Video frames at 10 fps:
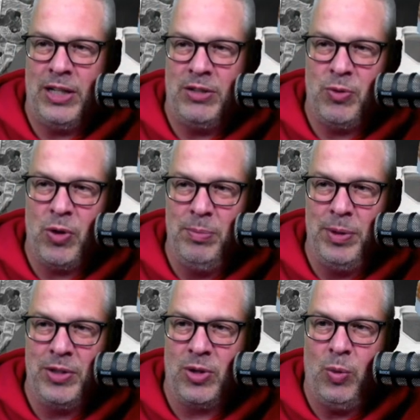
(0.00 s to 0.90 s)
four, the
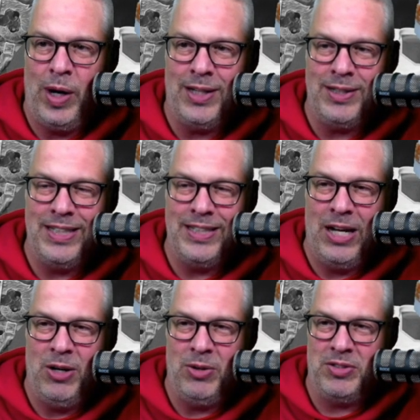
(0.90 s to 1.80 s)
Minnesota Wild in
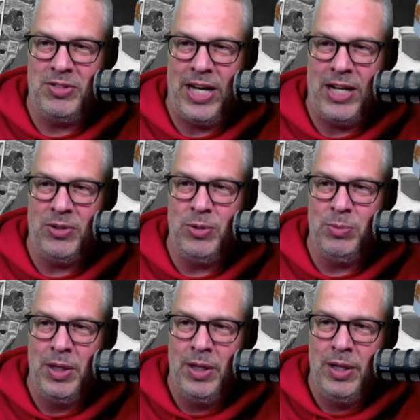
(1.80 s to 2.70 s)
town to the Saddle Dome.
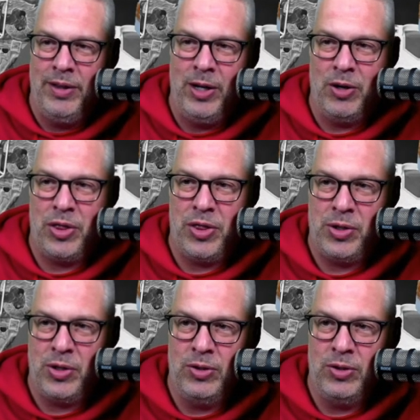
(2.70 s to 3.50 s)
They are currently